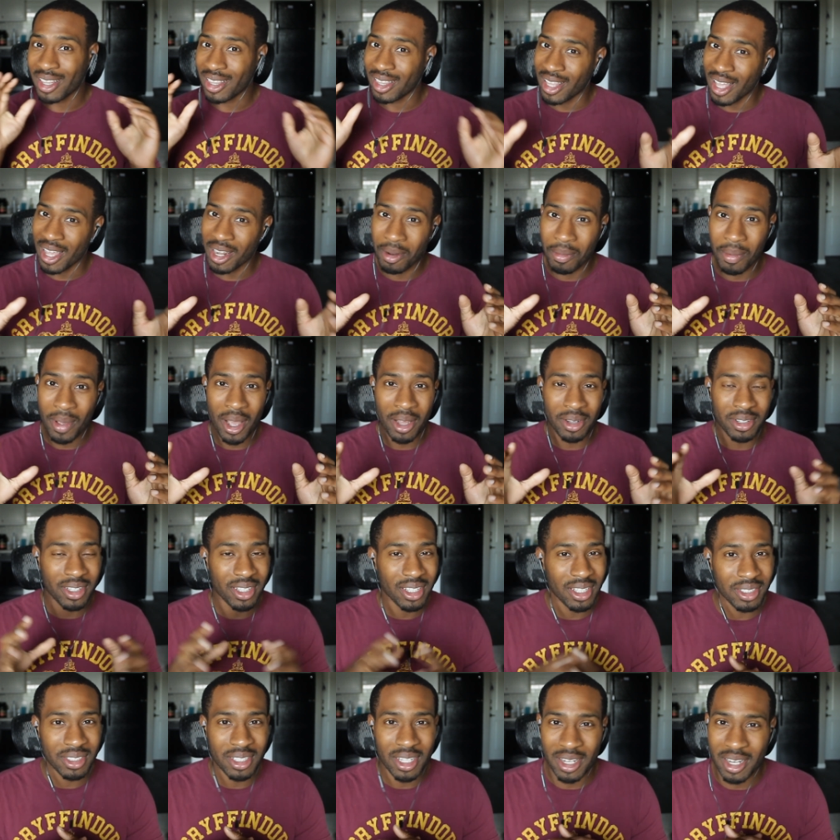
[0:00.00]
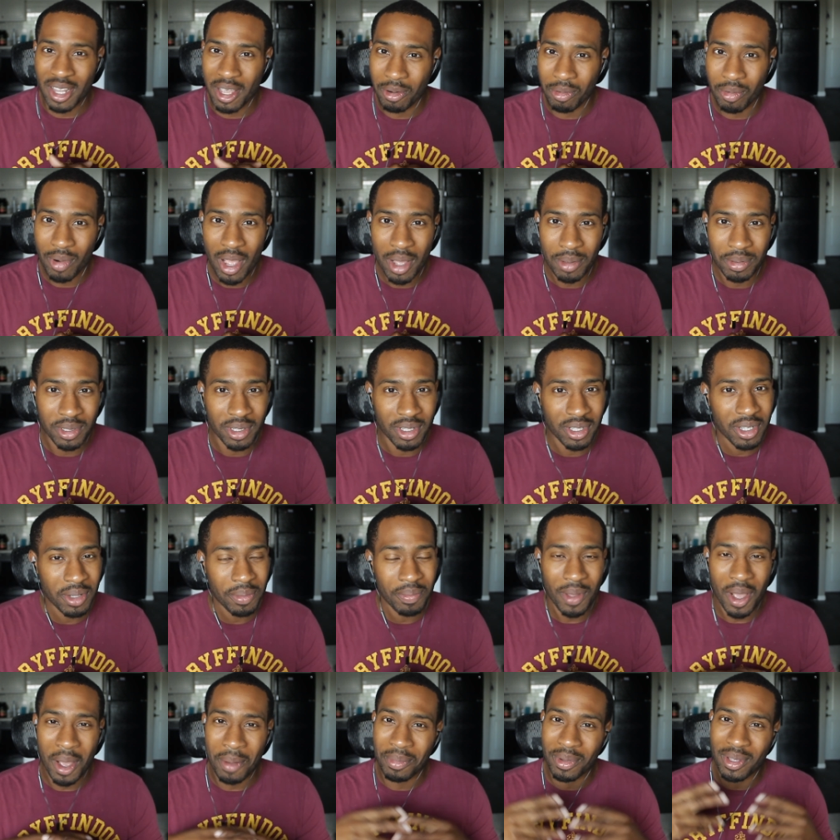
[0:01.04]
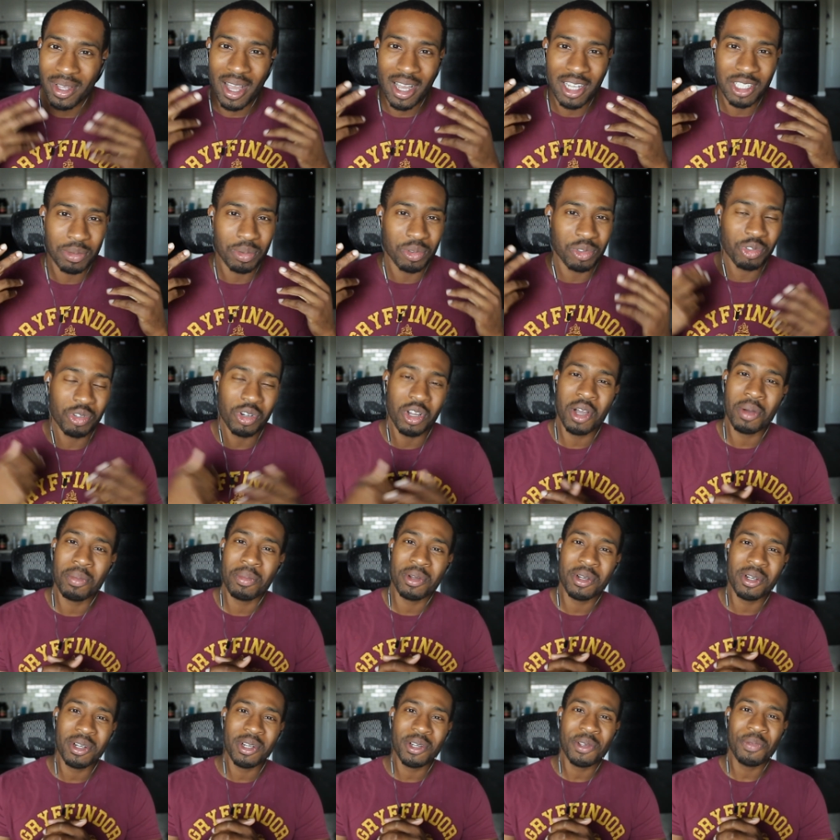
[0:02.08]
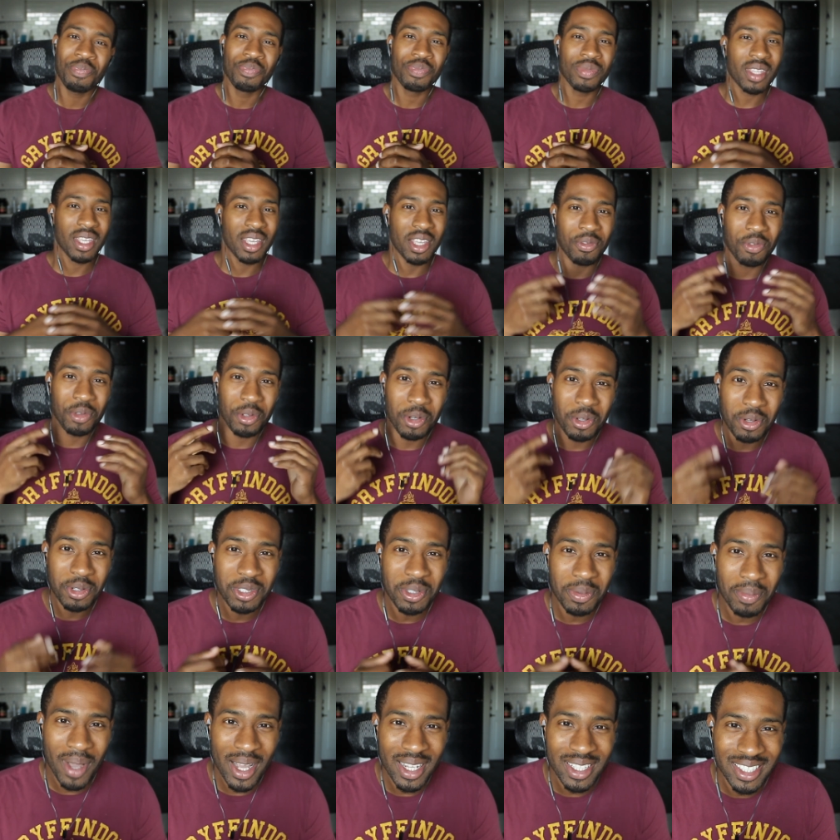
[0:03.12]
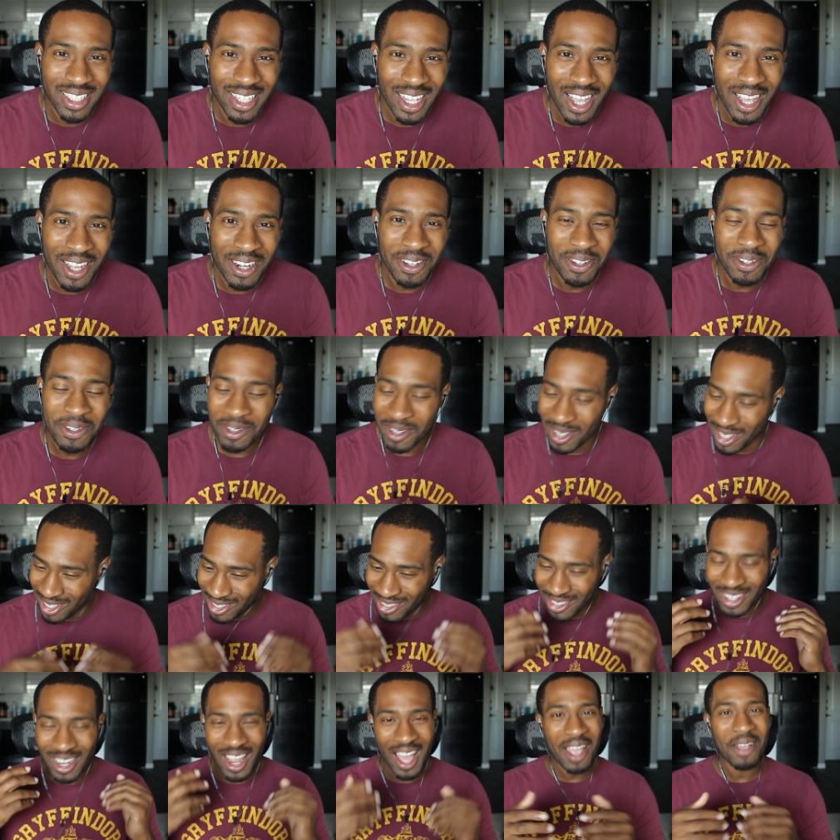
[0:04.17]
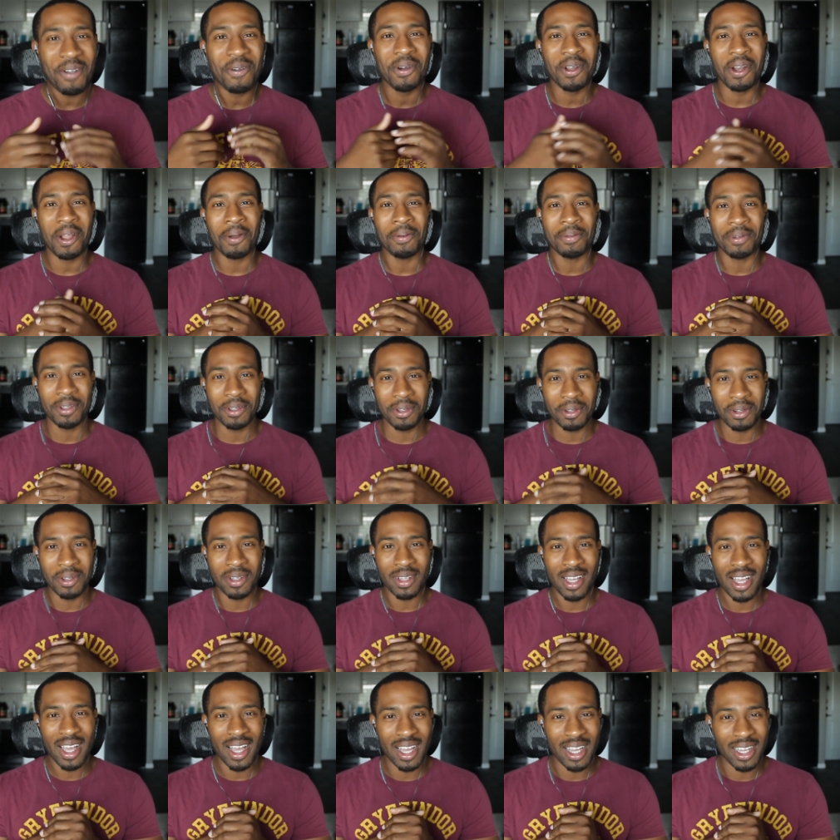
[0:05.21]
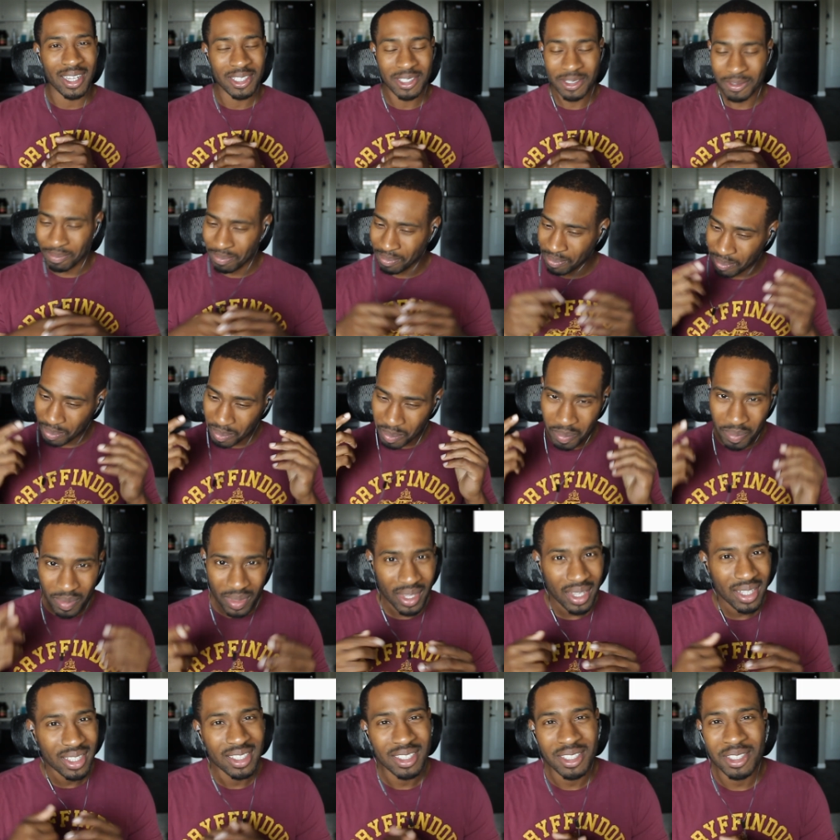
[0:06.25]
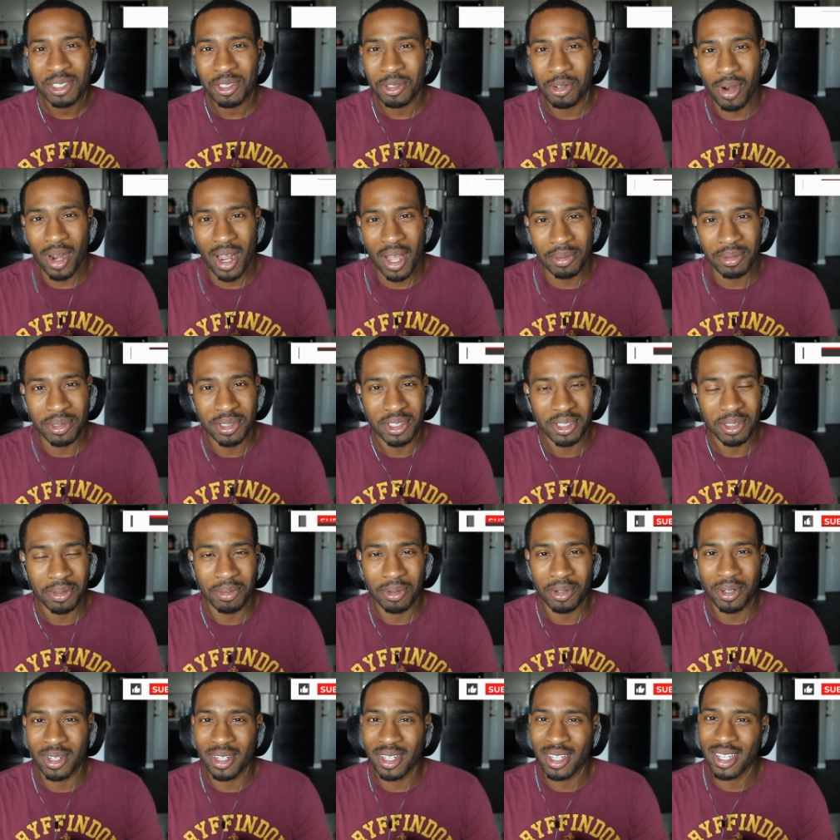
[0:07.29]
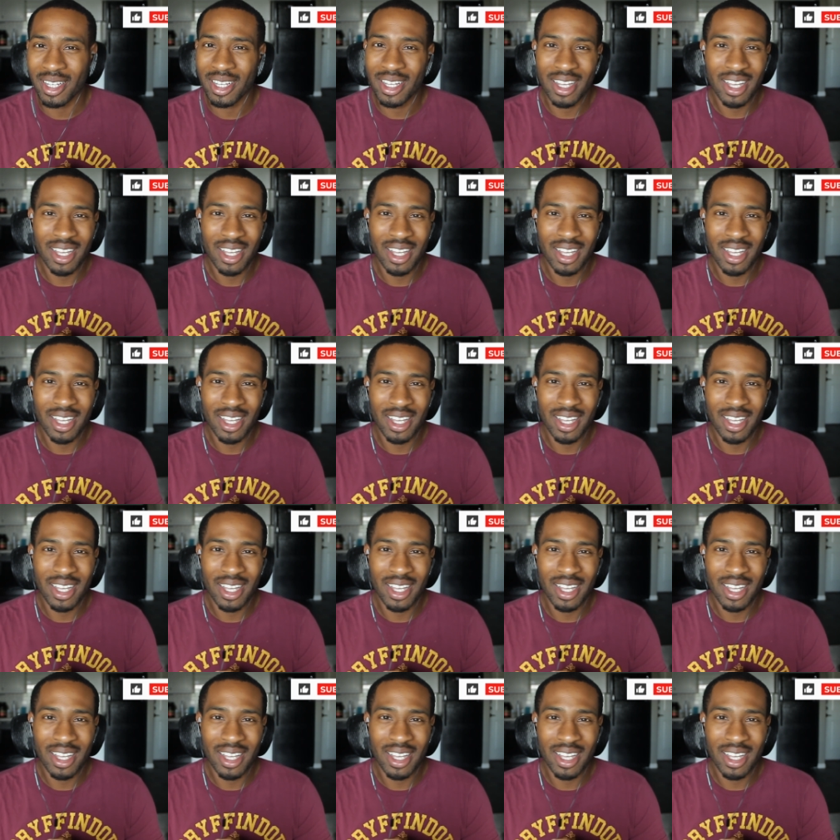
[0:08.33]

That about does it. That wraps it up. I'm the Gospel Drummer. If you're new to my channel and you like what I'm doing, guys, subscribe to your boy.